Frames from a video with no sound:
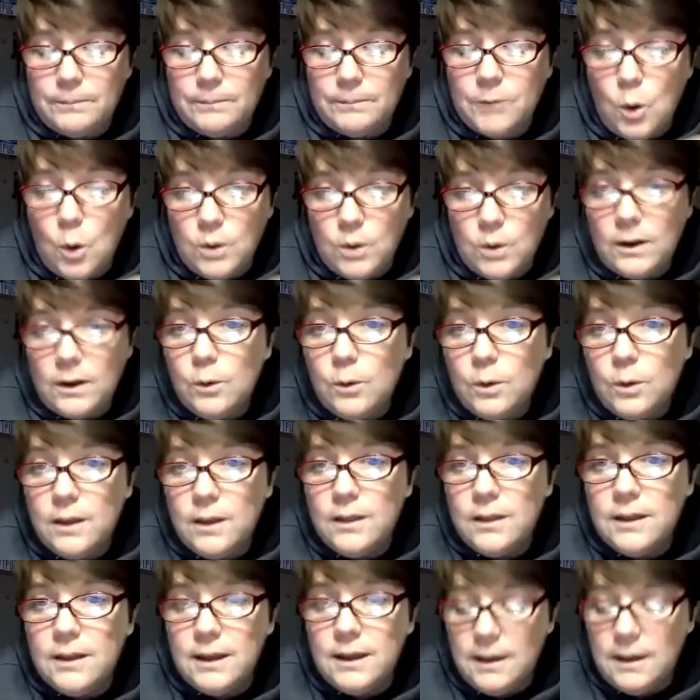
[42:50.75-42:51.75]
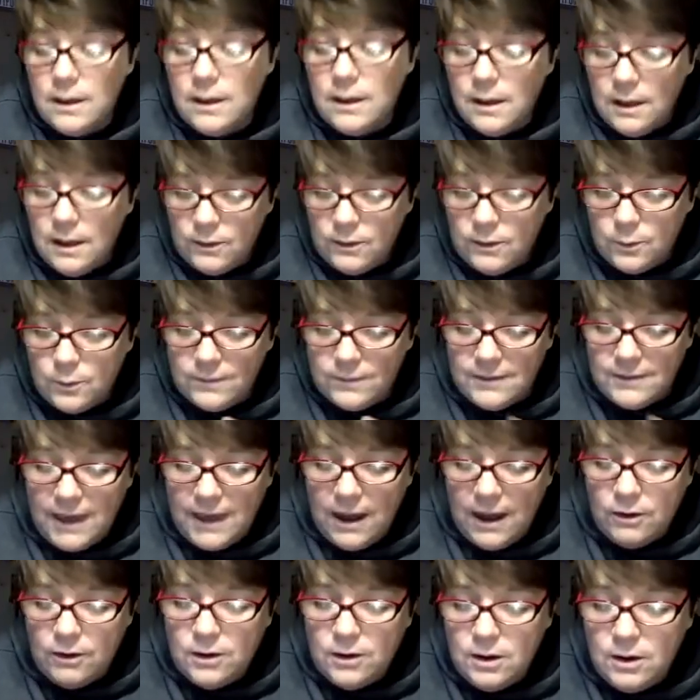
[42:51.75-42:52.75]
coconut oil in it, so it's a
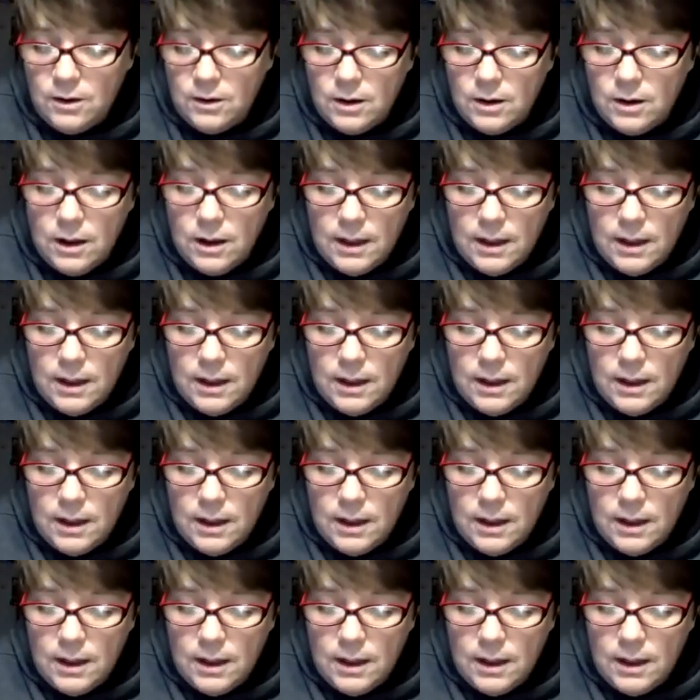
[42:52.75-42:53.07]
carrier,